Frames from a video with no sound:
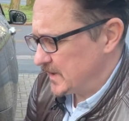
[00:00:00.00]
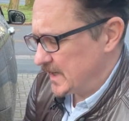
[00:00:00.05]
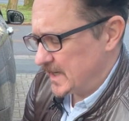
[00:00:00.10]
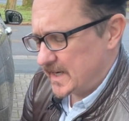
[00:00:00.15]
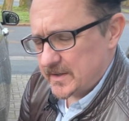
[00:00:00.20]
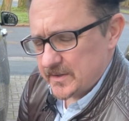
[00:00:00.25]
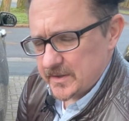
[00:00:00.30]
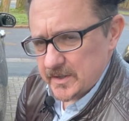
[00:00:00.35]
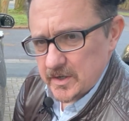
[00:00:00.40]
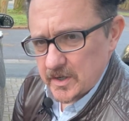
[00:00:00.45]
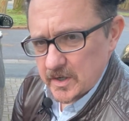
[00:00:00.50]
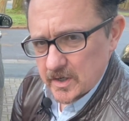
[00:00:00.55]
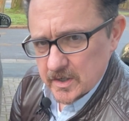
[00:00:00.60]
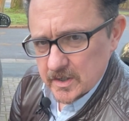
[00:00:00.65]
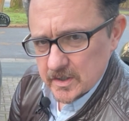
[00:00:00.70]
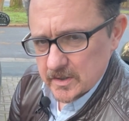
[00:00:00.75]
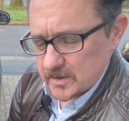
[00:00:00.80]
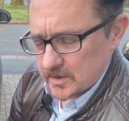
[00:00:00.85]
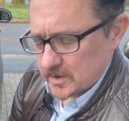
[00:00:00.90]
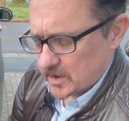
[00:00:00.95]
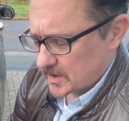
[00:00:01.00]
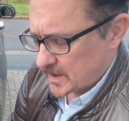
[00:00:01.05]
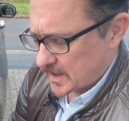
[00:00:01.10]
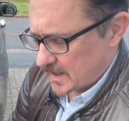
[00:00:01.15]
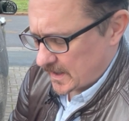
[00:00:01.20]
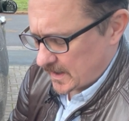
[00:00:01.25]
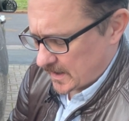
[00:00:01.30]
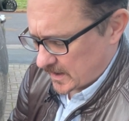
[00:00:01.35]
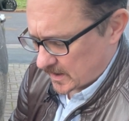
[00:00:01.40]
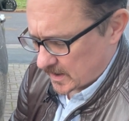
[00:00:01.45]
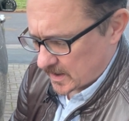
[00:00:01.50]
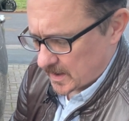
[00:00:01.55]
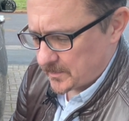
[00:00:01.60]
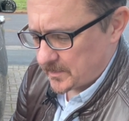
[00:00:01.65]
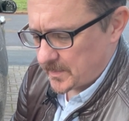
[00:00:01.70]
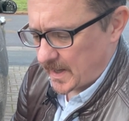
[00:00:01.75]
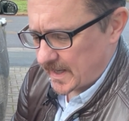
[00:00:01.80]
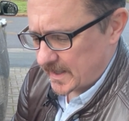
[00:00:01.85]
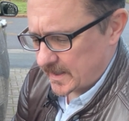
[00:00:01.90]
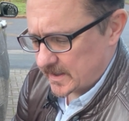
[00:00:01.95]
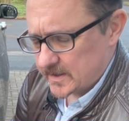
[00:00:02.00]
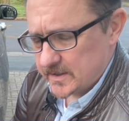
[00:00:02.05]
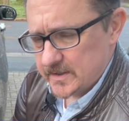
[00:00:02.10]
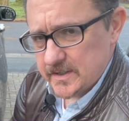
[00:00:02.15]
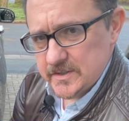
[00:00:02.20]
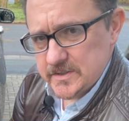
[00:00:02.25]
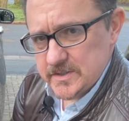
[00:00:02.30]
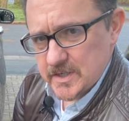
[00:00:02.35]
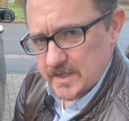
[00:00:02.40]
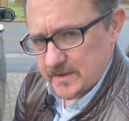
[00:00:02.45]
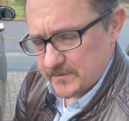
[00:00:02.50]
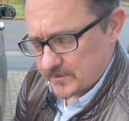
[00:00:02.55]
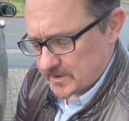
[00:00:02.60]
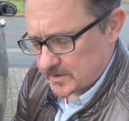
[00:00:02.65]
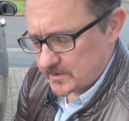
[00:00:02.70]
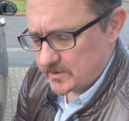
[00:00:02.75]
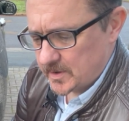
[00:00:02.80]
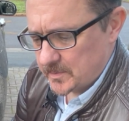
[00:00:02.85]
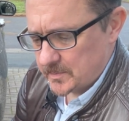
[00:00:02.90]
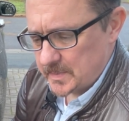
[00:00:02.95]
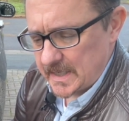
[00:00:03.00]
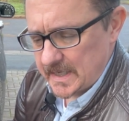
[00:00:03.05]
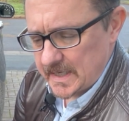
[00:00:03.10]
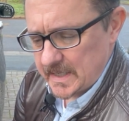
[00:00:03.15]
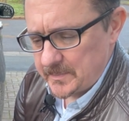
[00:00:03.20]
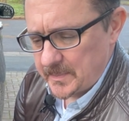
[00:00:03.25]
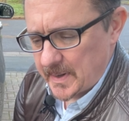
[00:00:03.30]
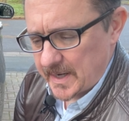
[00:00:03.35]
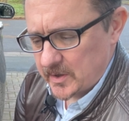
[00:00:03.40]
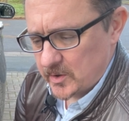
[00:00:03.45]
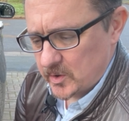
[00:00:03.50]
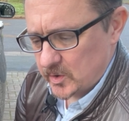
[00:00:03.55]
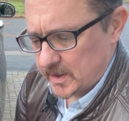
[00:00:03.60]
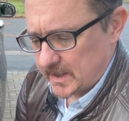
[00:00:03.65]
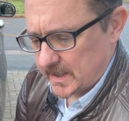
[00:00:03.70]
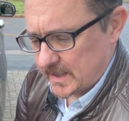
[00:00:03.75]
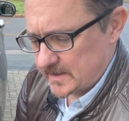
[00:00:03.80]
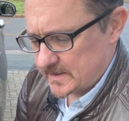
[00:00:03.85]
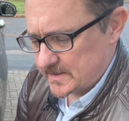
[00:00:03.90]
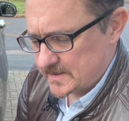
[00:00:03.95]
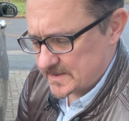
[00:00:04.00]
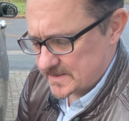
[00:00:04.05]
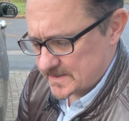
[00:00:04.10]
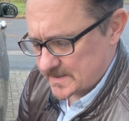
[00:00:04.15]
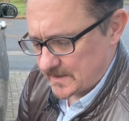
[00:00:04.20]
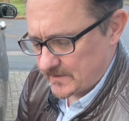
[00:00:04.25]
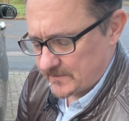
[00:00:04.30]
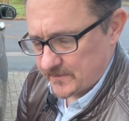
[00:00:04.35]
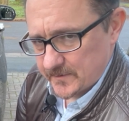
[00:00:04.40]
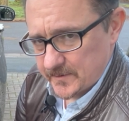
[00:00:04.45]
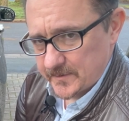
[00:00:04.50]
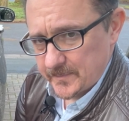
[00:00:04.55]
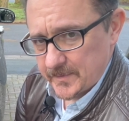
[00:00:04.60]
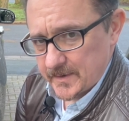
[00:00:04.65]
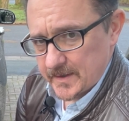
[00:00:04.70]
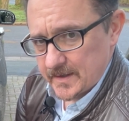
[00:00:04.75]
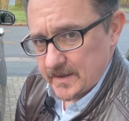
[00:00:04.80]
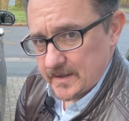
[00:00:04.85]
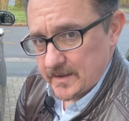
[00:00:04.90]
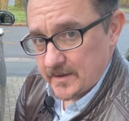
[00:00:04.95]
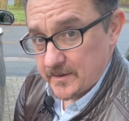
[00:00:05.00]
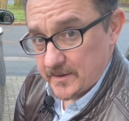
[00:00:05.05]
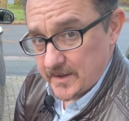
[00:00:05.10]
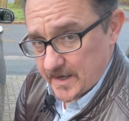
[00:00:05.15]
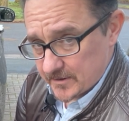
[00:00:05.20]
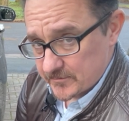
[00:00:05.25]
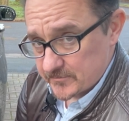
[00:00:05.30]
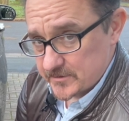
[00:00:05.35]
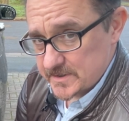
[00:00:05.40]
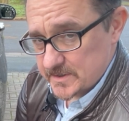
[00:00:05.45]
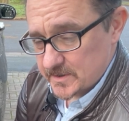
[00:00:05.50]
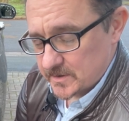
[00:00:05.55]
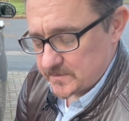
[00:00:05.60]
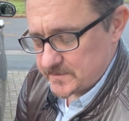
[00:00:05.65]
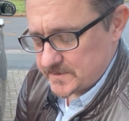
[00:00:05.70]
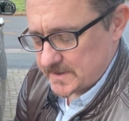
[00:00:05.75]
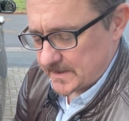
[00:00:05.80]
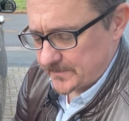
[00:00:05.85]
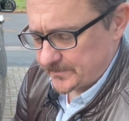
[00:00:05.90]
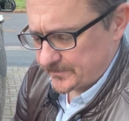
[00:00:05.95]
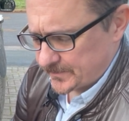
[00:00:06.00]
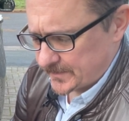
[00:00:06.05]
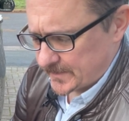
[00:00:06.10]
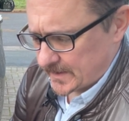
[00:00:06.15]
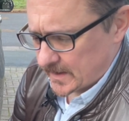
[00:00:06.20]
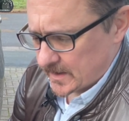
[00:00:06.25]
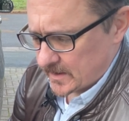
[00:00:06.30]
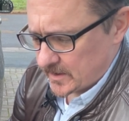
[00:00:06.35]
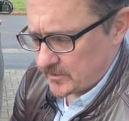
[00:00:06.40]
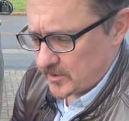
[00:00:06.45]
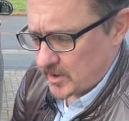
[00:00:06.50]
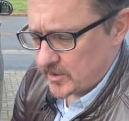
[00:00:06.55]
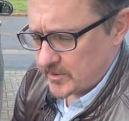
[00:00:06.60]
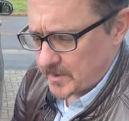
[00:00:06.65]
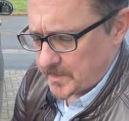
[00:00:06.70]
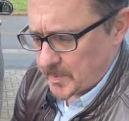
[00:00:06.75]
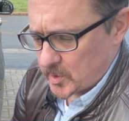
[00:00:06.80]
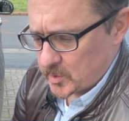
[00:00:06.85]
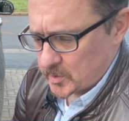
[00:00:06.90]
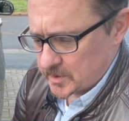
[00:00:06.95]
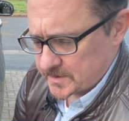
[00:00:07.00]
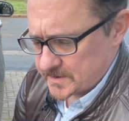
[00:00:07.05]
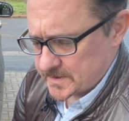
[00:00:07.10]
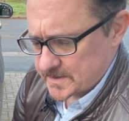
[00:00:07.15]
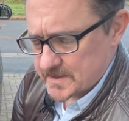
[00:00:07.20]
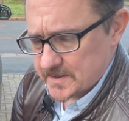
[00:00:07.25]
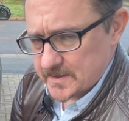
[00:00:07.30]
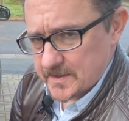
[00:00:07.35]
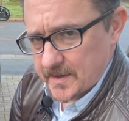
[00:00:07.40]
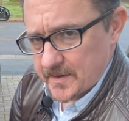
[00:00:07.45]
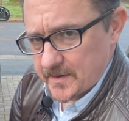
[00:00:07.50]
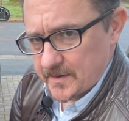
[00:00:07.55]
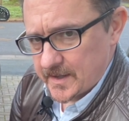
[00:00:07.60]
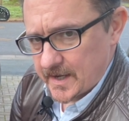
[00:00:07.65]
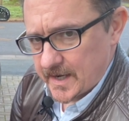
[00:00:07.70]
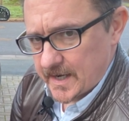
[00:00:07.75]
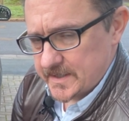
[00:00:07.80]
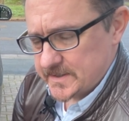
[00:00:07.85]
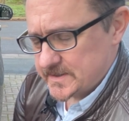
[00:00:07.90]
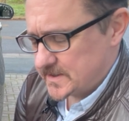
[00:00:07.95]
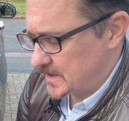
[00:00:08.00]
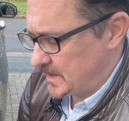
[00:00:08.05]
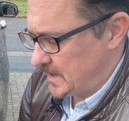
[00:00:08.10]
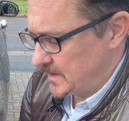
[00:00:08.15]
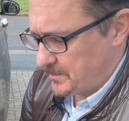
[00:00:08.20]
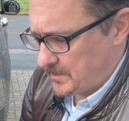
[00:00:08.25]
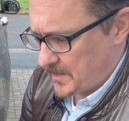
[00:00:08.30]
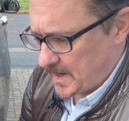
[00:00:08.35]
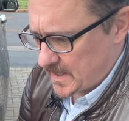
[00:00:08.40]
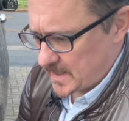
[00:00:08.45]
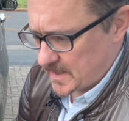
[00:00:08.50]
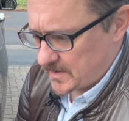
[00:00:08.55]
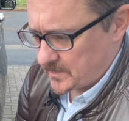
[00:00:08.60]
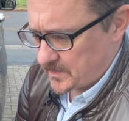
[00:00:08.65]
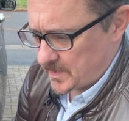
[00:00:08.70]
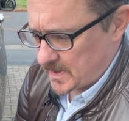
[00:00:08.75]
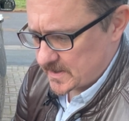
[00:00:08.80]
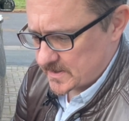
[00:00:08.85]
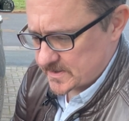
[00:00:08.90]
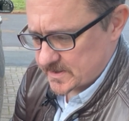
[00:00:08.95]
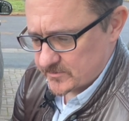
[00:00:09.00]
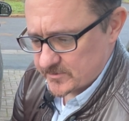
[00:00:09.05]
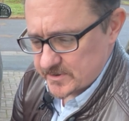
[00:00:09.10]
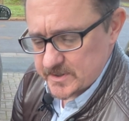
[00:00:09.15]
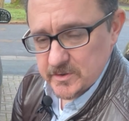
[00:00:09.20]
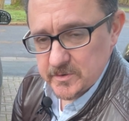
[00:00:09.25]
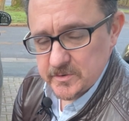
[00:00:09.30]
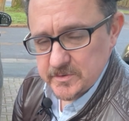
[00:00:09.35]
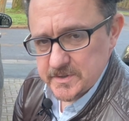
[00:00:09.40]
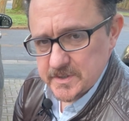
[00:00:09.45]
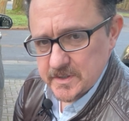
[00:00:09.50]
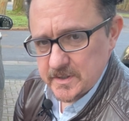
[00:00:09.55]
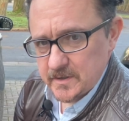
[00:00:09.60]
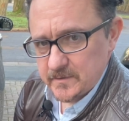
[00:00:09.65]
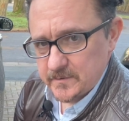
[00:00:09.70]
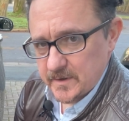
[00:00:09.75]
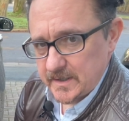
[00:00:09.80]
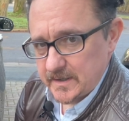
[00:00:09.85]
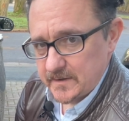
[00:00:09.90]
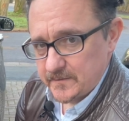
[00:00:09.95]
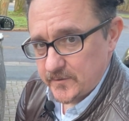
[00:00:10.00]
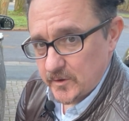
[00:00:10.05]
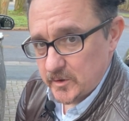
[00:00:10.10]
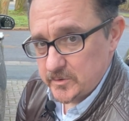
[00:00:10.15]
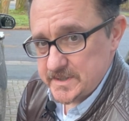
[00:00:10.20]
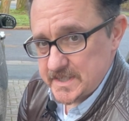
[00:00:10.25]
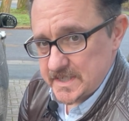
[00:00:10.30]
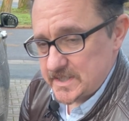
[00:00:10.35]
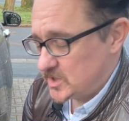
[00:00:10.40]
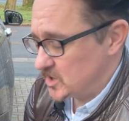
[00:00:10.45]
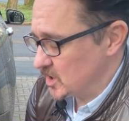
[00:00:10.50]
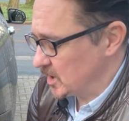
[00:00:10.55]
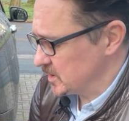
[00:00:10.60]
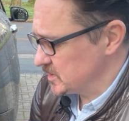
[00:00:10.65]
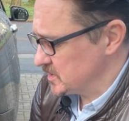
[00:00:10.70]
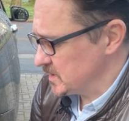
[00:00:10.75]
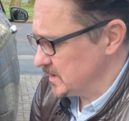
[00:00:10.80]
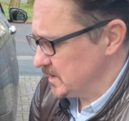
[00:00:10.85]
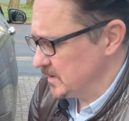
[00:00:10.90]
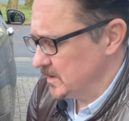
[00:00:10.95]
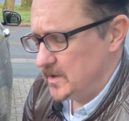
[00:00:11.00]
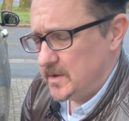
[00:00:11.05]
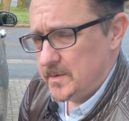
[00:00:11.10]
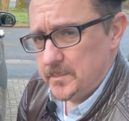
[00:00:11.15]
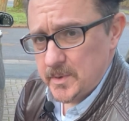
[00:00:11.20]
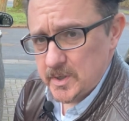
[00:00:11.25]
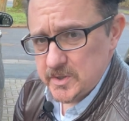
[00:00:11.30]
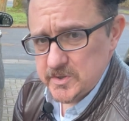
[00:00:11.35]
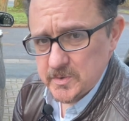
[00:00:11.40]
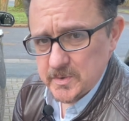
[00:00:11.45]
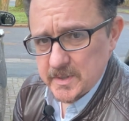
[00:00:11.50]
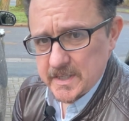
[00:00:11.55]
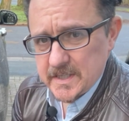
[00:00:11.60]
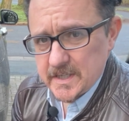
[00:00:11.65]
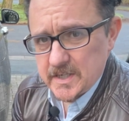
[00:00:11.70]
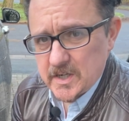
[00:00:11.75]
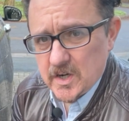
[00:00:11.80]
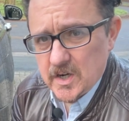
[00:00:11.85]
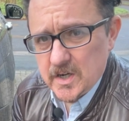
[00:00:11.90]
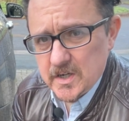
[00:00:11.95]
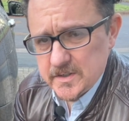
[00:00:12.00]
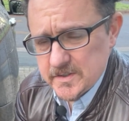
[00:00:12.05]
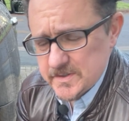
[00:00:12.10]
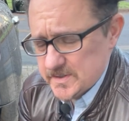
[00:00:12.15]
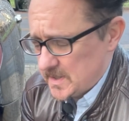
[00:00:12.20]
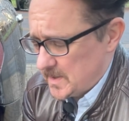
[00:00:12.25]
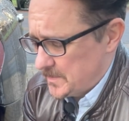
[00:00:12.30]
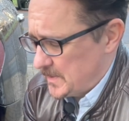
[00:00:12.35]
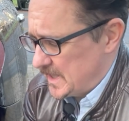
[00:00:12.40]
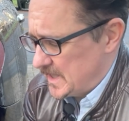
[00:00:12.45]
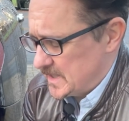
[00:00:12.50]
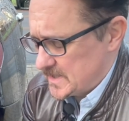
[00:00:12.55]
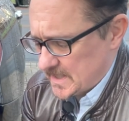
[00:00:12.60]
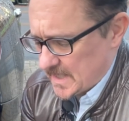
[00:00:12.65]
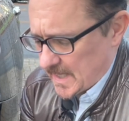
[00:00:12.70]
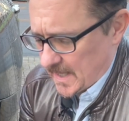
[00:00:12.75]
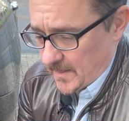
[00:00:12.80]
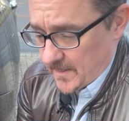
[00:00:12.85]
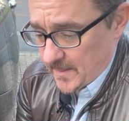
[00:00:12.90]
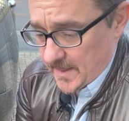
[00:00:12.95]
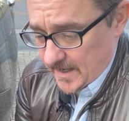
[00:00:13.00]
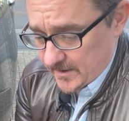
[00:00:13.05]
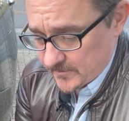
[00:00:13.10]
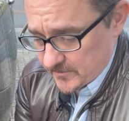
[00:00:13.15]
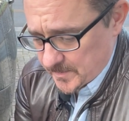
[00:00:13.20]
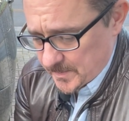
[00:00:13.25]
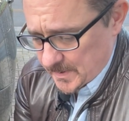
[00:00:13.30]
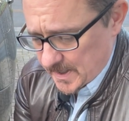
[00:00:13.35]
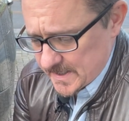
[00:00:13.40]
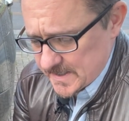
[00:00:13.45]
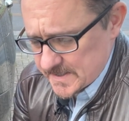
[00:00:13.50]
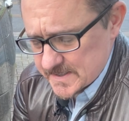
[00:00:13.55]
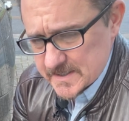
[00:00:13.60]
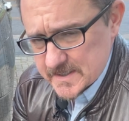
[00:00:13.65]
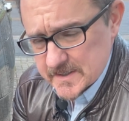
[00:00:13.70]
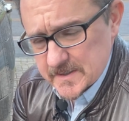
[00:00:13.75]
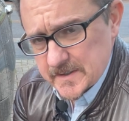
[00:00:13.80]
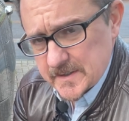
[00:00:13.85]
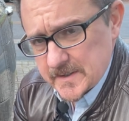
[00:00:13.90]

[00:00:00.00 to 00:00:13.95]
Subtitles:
get out of the car, lock it, and come back and turn everything completely back on again. See if that resolves it. There are reports that it may be as a result of a faulty charger module in the car, so you may need to get that replaced.